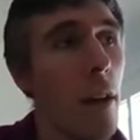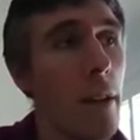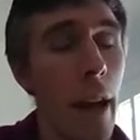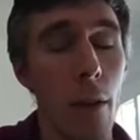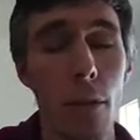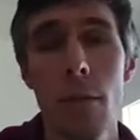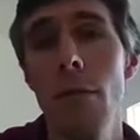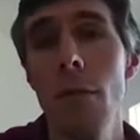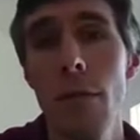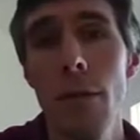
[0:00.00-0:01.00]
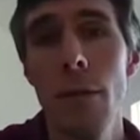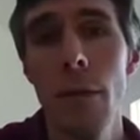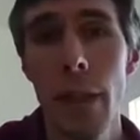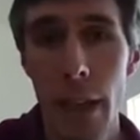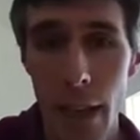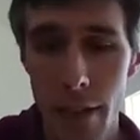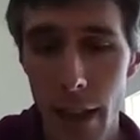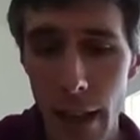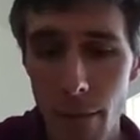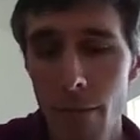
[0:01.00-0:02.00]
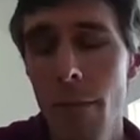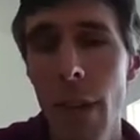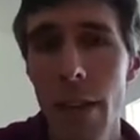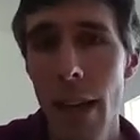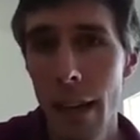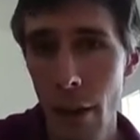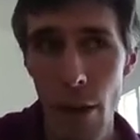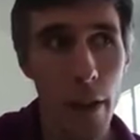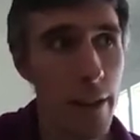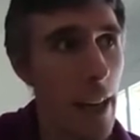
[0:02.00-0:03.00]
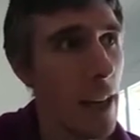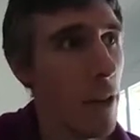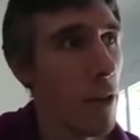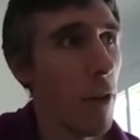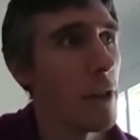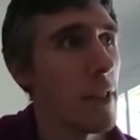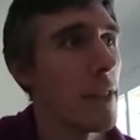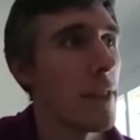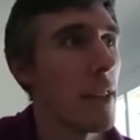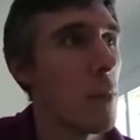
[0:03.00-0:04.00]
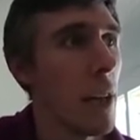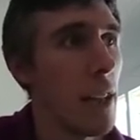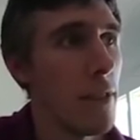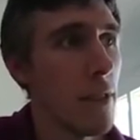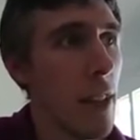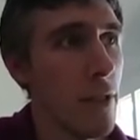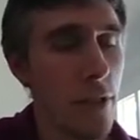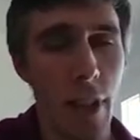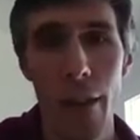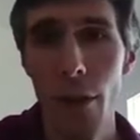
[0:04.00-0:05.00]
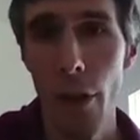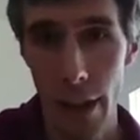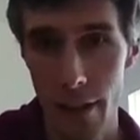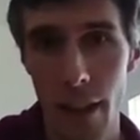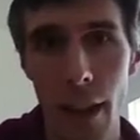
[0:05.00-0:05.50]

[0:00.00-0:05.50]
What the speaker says: Now, in Italy, the Italian authorities said, well, let's just have a look into